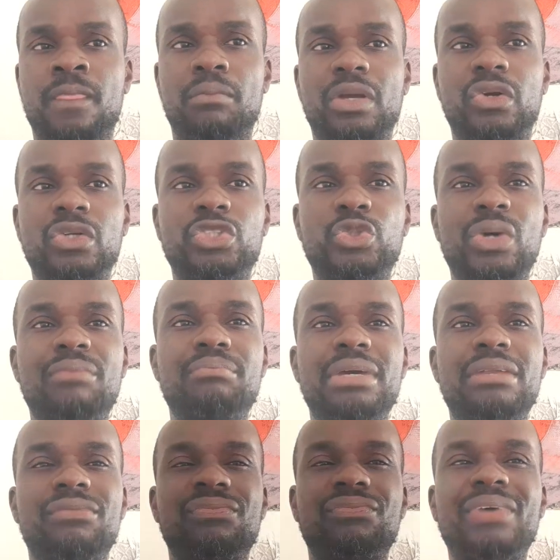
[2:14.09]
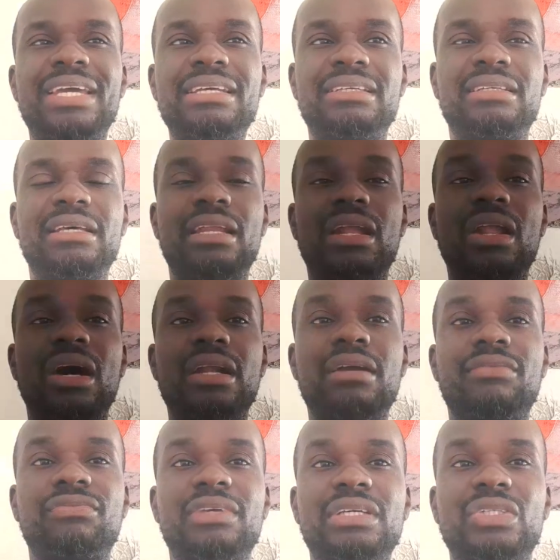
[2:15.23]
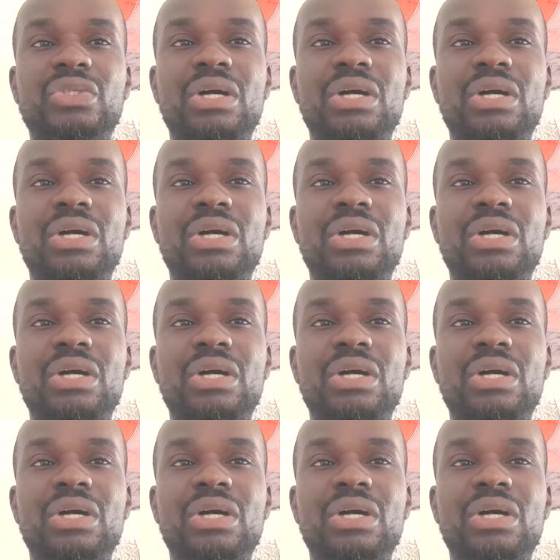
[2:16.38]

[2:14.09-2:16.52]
Because you have been facing a lot of things.